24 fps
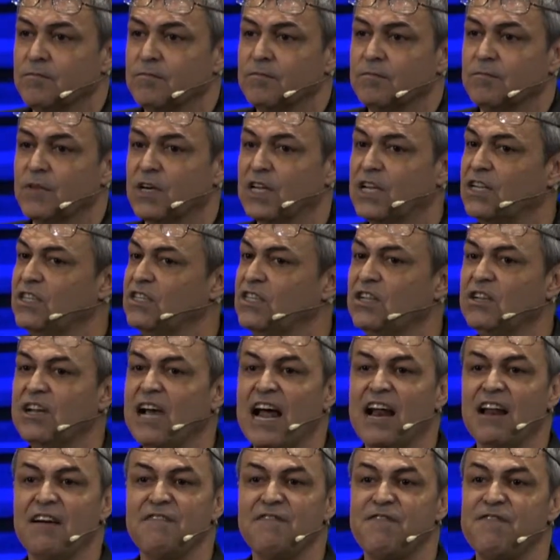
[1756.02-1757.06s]
Because you
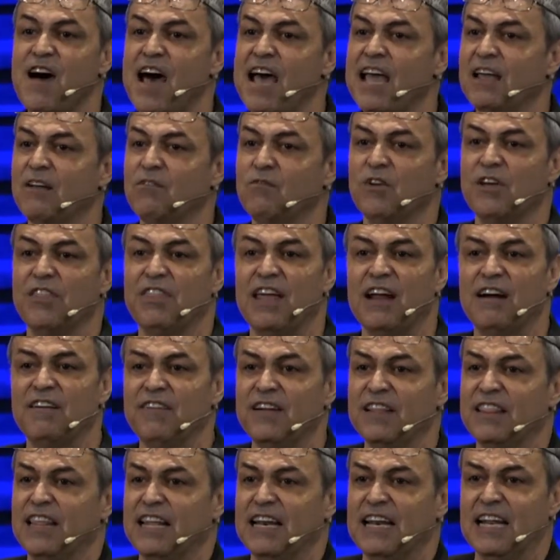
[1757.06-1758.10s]
got to fight with
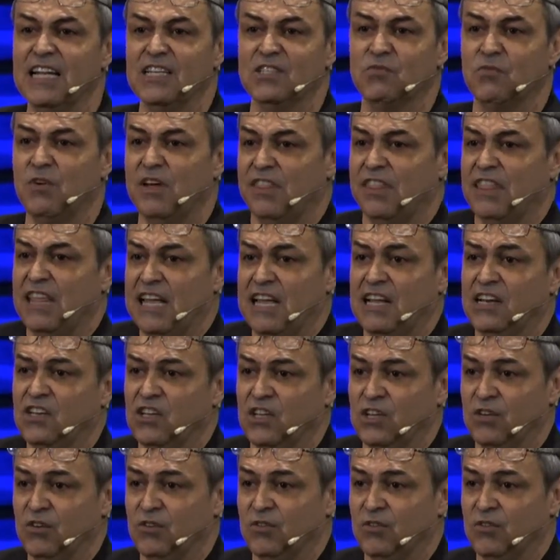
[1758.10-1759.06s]
everything that's within you.